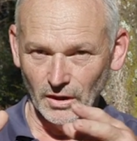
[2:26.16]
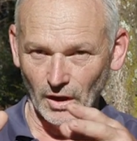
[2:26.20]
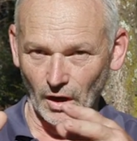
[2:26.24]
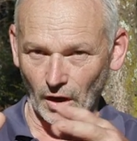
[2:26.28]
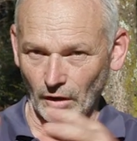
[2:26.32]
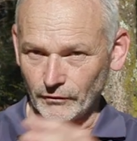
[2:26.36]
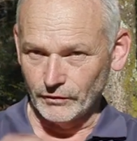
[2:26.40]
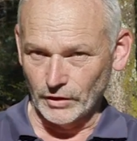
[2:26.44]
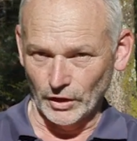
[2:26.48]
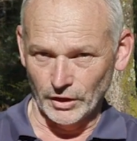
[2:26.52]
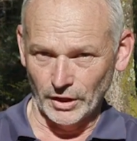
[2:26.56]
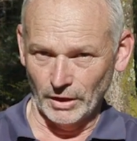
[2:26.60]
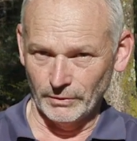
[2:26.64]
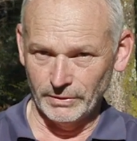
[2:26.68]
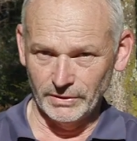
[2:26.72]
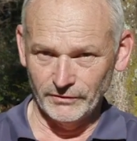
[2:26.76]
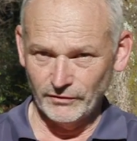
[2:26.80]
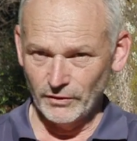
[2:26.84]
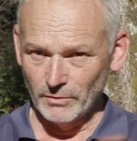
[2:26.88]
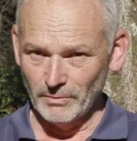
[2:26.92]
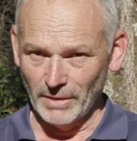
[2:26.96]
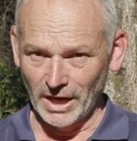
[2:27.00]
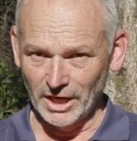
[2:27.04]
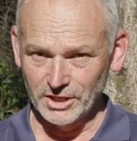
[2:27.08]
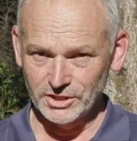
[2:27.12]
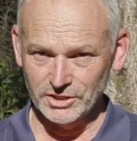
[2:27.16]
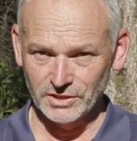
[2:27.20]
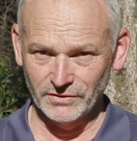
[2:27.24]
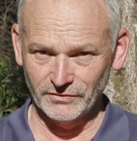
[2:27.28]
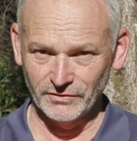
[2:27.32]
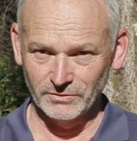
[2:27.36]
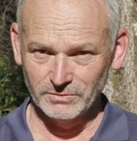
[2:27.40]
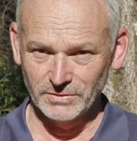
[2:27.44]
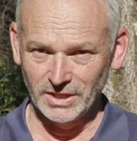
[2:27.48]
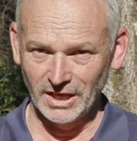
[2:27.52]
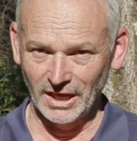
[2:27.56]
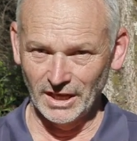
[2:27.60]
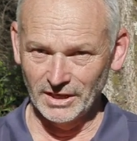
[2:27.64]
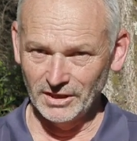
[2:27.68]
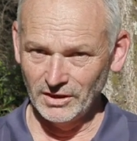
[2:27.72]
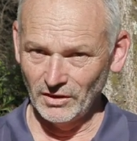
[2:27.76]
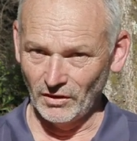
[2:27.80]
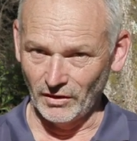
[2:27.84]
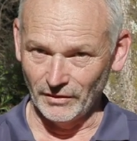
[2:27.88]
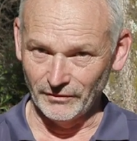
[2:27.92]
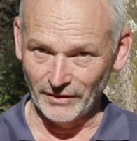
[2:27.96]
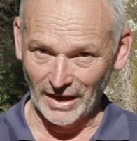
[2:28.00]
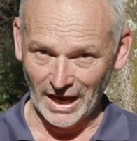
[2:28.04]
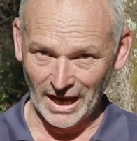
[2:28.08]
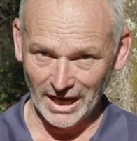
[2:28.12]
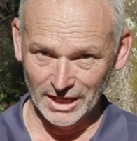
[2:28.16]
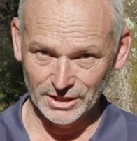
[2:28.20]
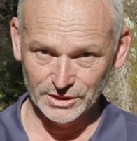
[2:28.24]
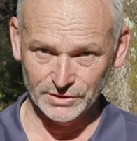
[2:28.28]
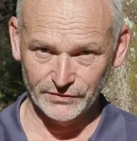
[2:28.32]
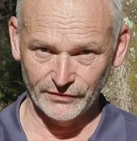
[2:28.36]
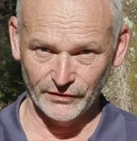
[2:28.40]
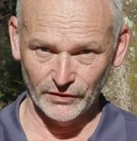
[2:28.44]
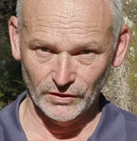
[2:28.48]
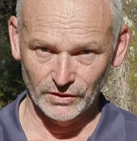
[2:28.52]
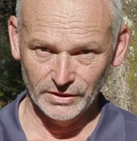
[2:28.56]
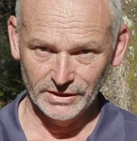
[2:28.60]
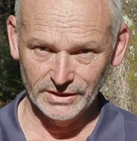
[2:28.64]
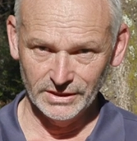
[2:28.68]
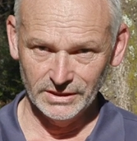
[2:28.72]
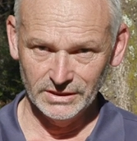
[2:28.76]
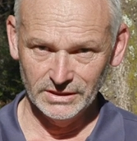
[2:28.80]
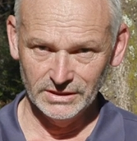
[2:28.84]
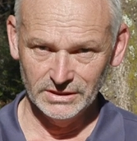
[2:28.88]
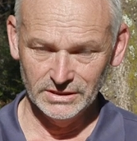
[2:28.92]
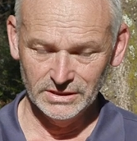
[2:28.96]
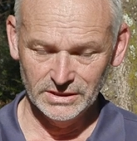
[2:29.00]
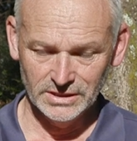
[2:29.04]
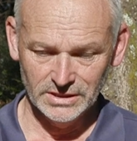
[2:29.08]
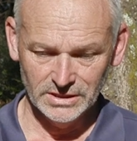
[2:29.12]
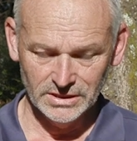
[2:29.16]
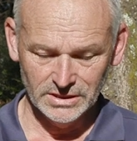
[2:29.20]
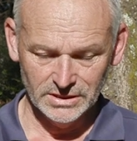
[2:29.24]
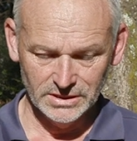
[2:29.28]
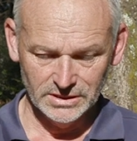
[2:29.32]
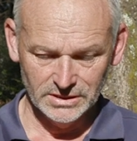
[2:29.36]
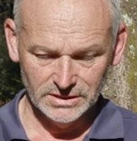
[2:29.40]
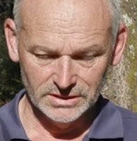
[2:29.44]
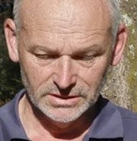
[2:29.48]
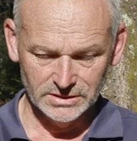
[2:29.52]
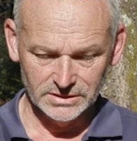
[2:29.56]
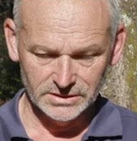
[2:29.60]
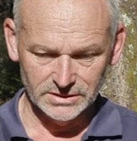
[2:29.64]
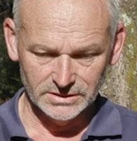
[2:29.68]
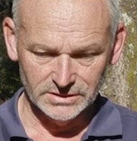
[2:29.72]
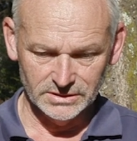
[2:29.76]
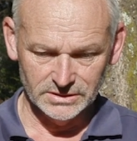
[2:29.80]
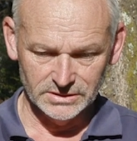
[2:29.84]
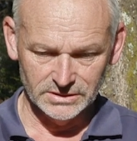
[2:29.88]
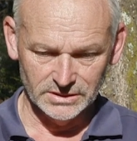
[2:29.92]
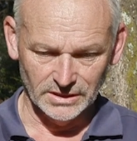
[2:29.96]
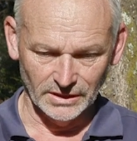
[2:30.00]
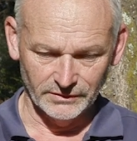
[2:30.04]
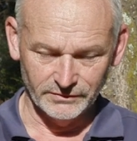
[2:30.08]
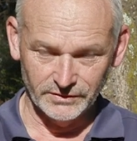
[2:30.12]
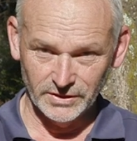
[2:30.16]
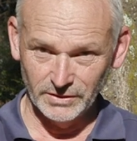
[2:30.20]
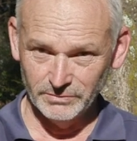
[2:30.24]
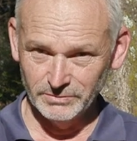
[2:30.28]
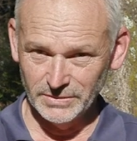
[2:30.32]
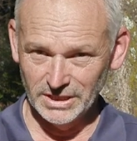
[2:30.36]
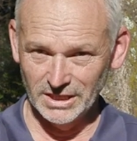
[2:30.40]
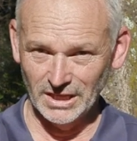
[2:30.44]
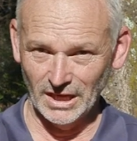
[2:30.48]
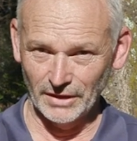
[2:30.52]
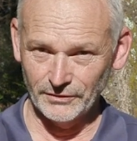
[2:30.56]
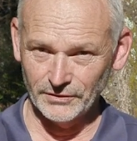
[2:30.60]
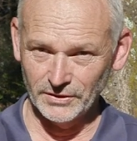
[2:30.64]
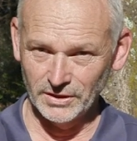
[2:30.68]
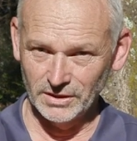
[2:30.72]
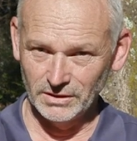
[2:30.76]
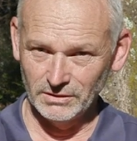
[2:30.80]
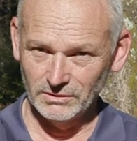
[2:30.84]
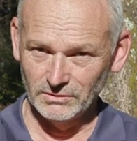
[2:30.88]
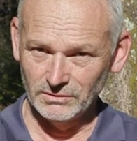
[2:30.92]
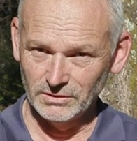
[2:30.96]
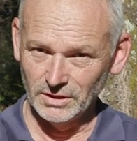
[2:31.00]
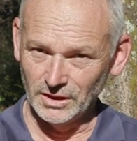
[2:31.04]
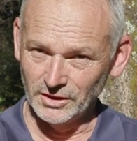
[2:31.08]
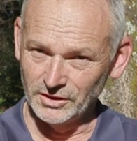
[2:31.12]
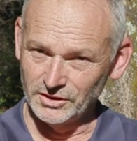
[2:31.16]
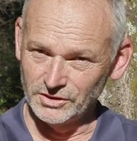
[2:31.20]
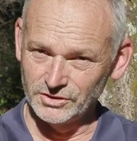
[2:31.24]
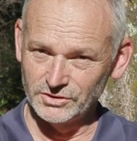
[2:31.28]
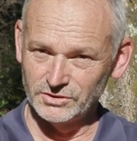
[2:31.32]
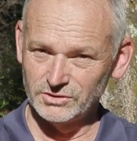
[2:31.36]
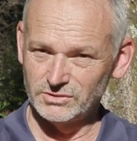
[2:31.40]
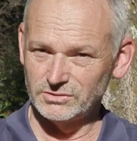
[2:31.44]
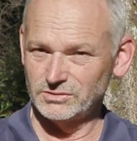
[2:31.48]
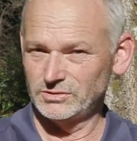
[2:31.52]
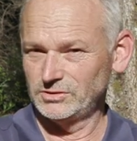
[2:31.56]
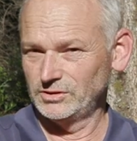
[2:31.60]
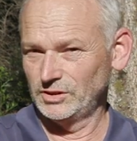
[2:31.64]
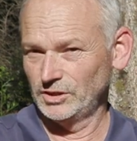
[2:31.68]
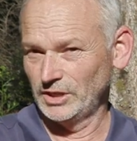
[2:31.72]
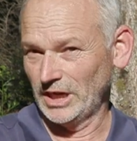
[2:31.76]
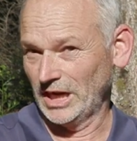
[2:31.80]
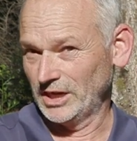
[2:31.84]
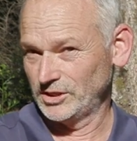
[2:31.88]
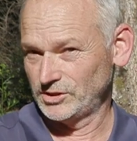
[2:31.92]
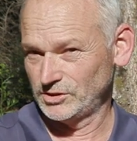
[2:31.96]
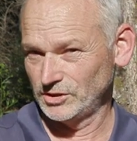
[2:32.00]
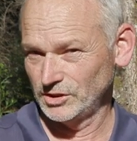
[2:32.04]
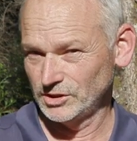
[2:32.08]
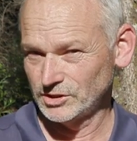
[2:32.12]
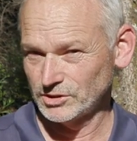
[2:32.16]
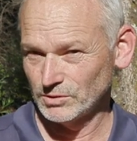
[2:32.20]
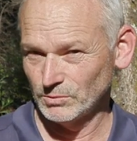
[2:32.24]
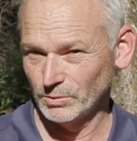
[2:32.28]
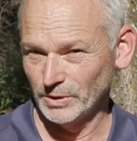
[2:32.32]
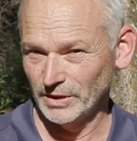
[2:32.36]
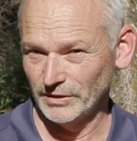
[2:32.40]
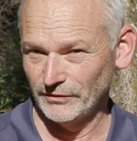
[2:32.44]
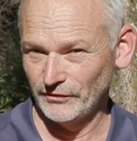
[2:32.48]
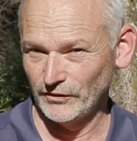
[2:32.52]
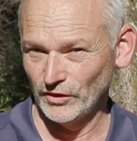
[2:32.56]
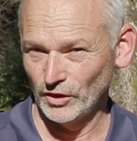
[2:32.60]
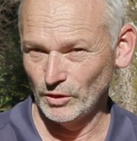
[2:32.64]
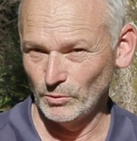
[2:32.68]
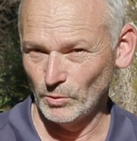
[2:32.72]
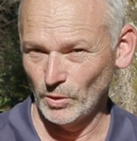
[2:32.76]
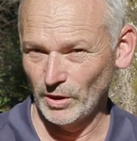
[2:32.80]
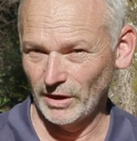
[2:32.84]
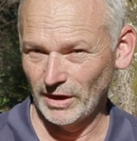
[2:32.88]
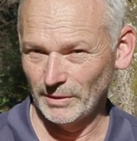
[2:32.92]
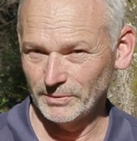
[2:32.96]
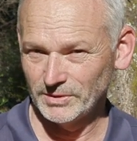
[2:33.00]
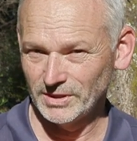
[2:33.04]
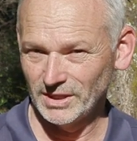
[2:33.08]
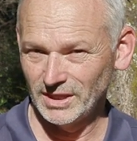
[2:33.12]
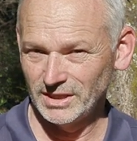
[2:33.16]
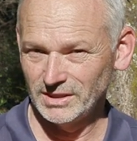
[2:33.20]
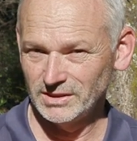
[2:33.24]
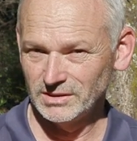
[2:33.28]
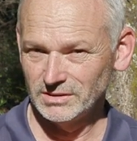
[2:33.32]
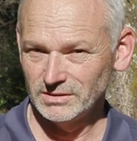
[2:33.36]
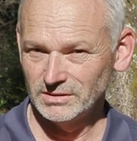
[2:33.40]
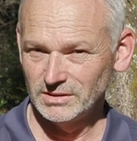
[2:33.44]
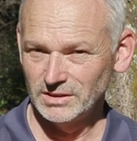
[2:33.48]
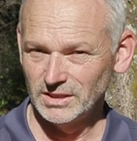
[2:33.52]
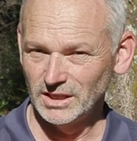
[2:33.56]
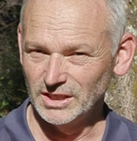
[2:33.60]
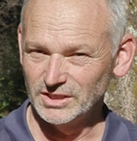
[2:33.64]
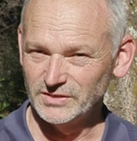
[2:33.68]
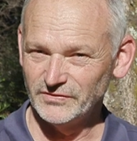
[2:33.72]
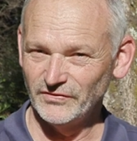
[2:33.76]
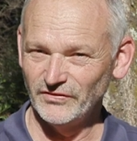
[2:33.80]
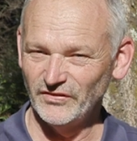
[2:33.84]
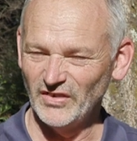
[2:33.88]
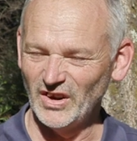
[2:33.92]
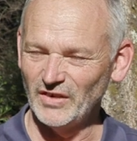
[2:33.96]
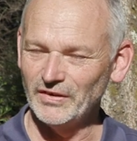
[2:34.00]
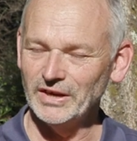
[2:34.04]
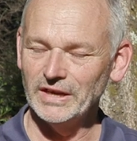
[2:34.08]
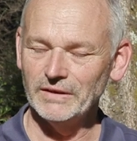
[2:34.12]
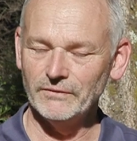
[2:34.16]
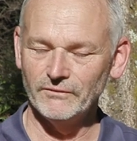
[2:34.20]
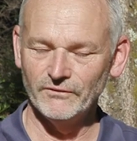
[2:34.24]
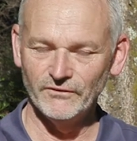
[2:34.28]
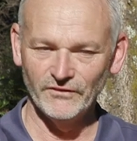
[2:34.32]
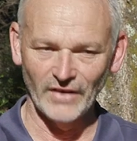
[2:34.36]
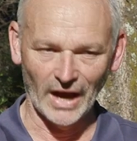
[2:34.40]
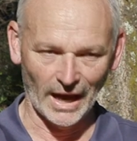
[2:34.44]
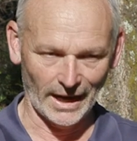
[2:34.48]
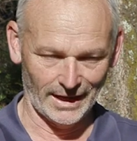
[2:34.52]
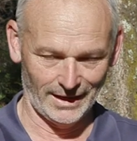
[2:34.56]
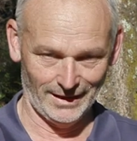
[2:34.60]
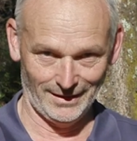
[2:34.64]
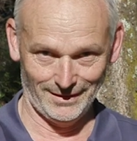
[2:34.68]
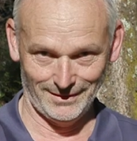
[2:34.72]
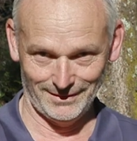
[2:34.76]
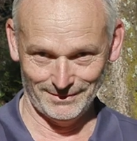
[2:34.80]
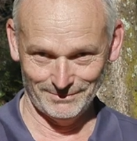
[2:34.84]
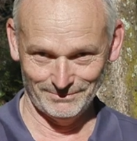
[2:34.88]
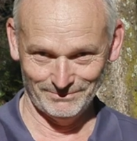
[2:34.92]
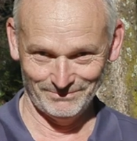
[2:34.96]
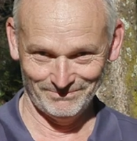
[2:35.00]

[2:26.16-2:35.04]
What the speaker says: I've got no information from Canon. I've asked for it. They've given me nothing, and as usual with a firmware update, it's very vague